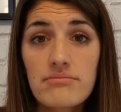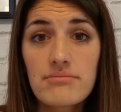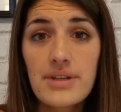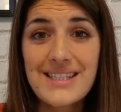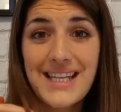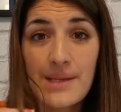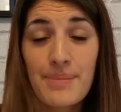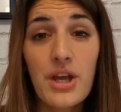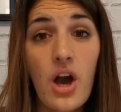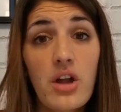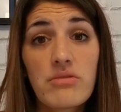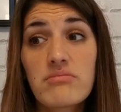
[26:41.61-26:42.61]
It's going to be
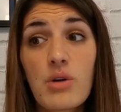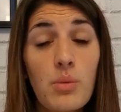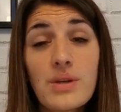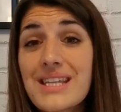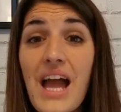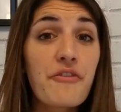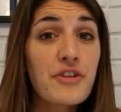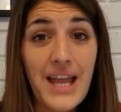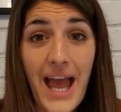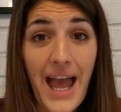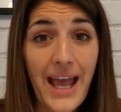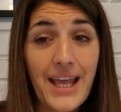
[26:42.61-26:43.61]
on almost every
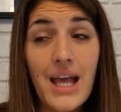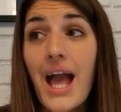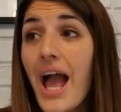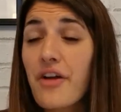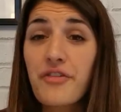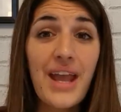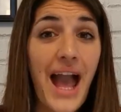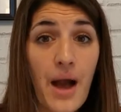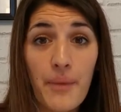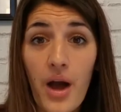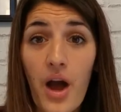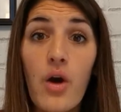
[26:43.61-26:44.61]
day, every
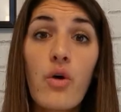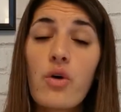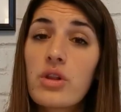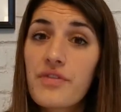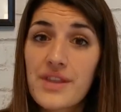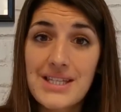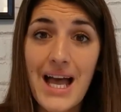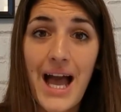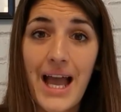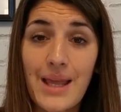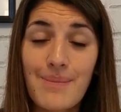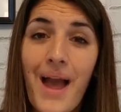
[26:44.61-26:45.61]
hour, all of the
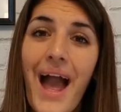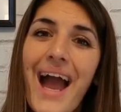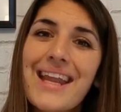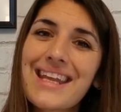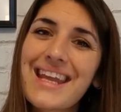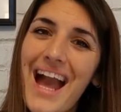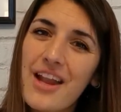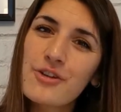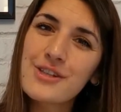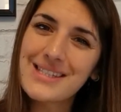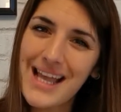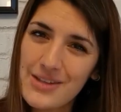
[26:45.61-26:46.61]
time. And it
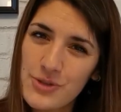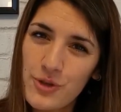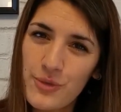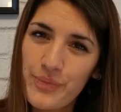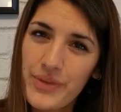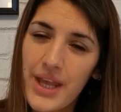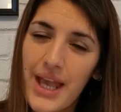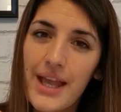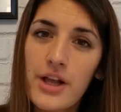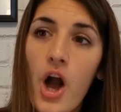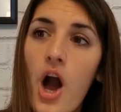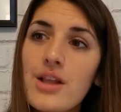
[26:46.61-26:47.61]
cannot settle.
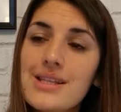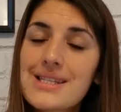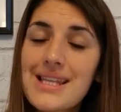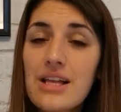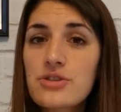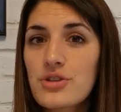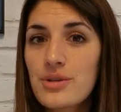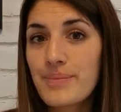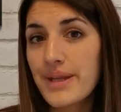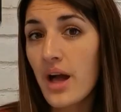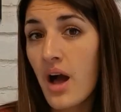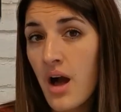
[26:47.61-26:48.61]
It can't settle and
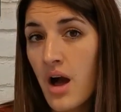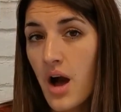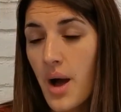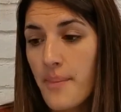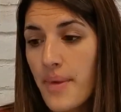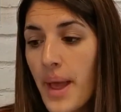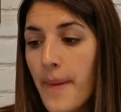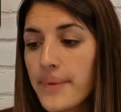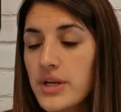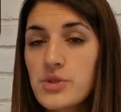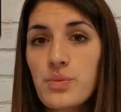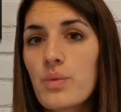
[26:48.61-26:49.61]
be calm
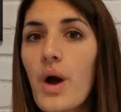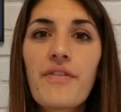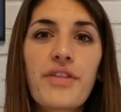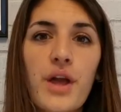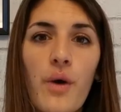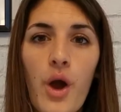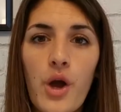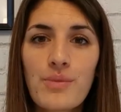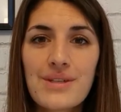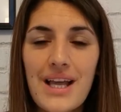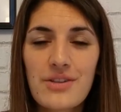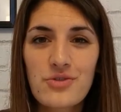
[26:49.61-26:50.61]
because, well, what if they go home
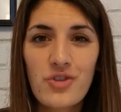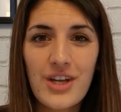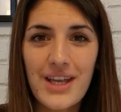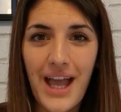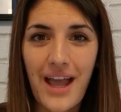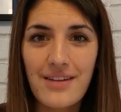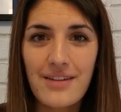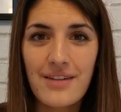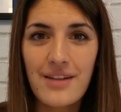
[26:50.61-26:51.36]
and dad's drunk again?